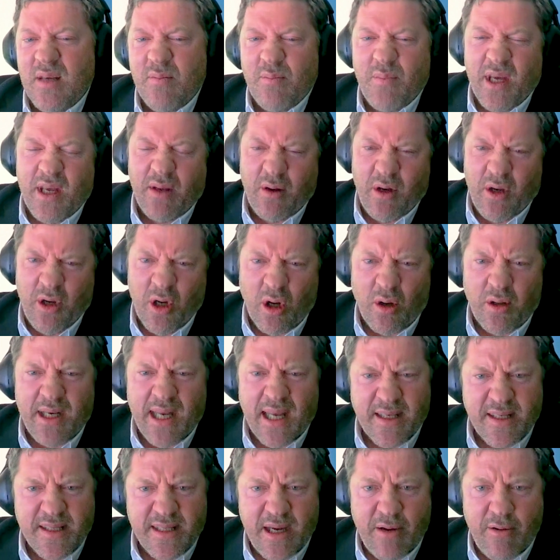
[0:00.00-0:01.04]
but not
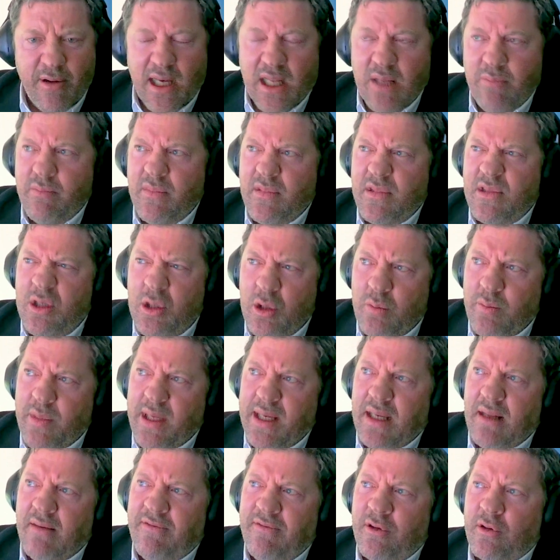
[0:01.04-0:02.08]
necessarily too
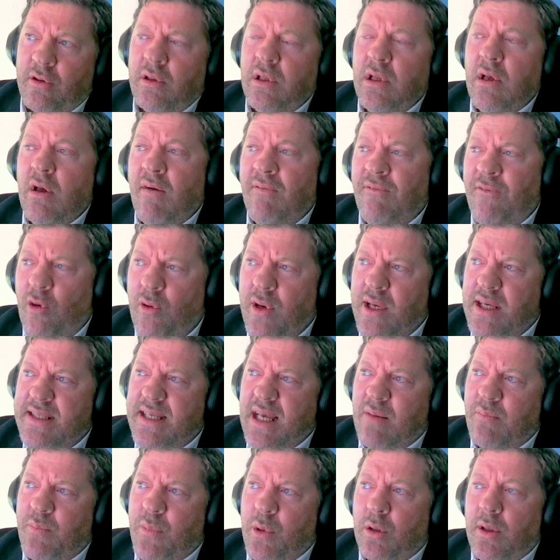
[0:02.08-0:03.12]
meaningful. For
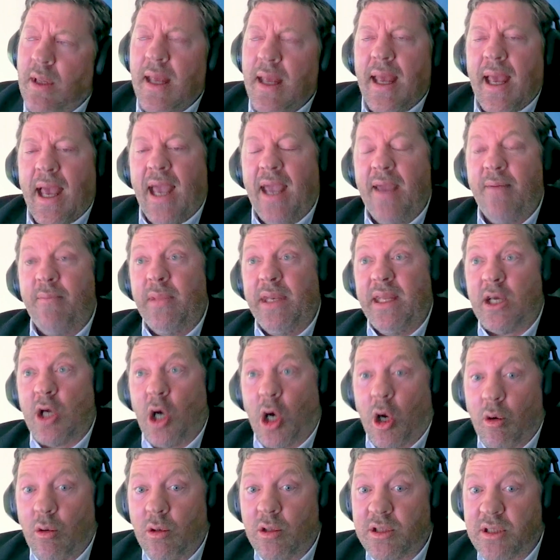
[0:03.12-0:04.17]
example, how many
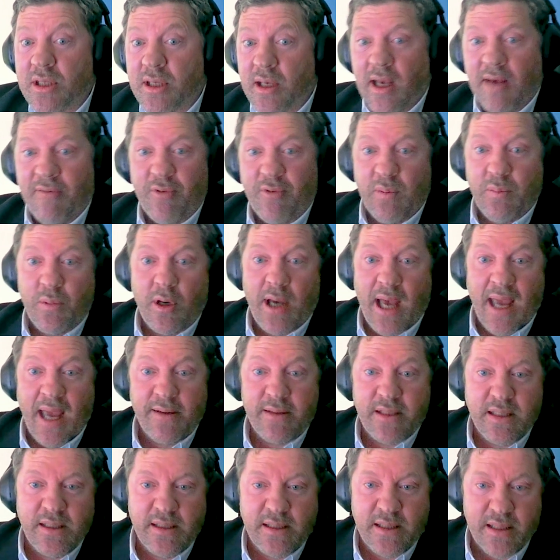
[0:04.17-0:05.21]
corals have we put
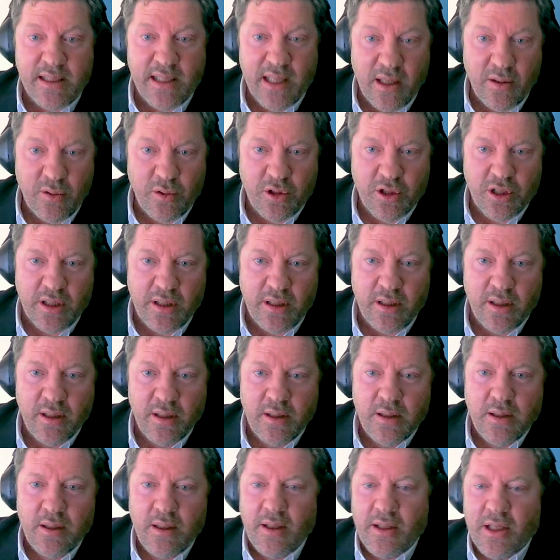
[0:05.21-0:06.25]
out into the ocean?
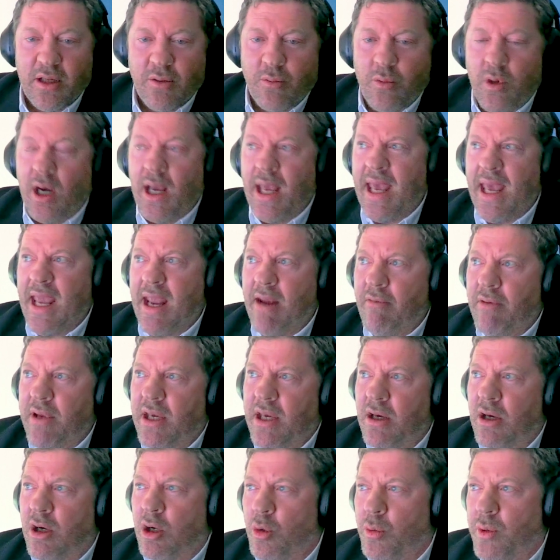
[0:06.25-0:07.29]
What
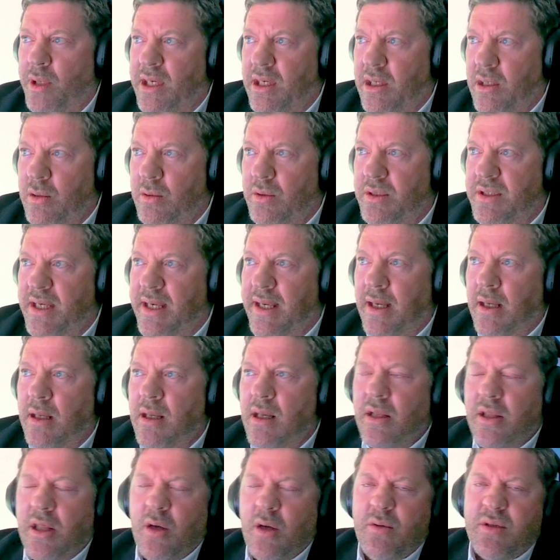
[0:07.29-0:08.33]
area are we using?
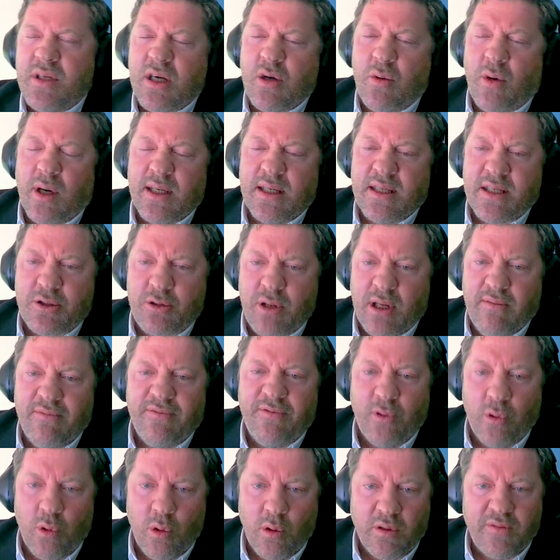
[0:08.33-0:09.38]
Those are quite
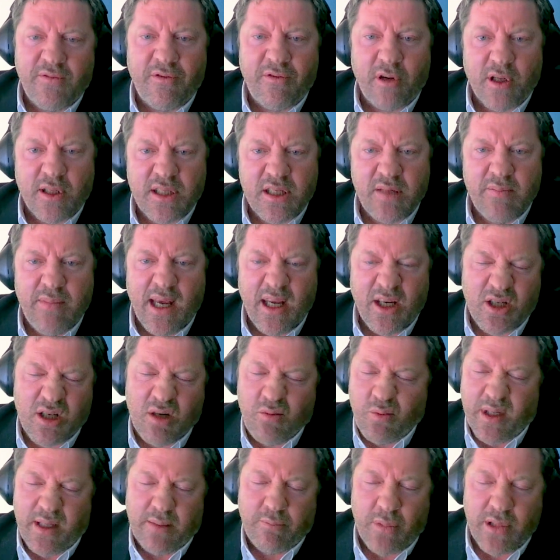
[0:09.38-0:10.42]
straightforward for us to measure.
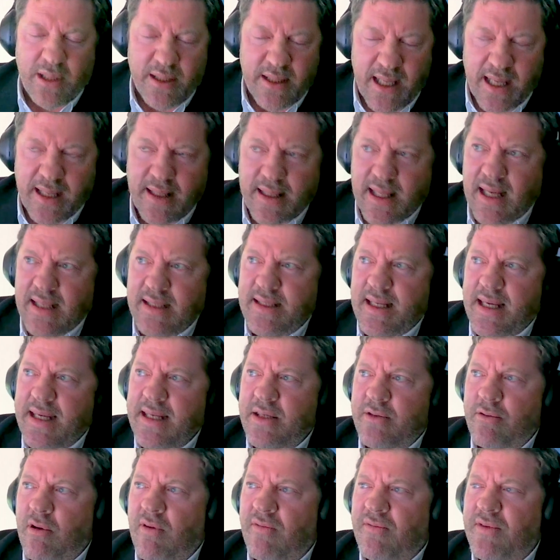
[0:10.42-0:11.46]
We take that
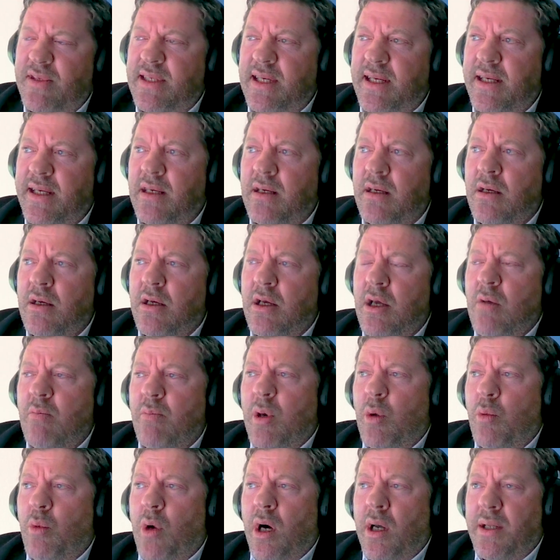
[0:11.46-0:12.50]
data, obviously.
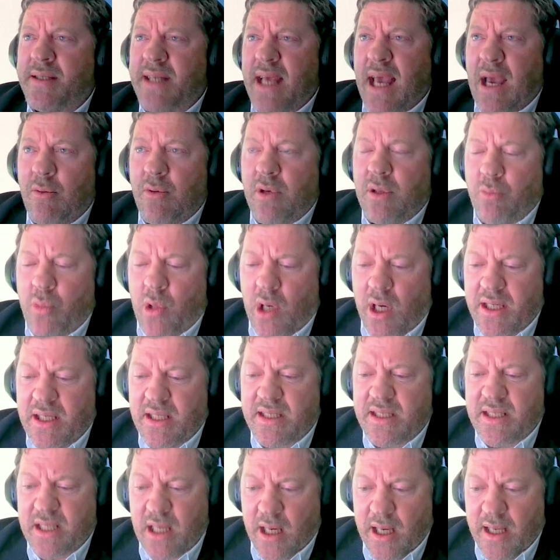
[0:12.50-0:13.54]
But what our wider
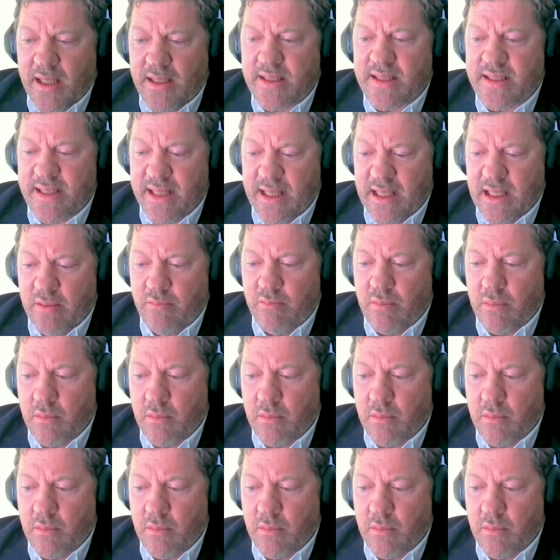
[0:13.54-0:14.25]
science team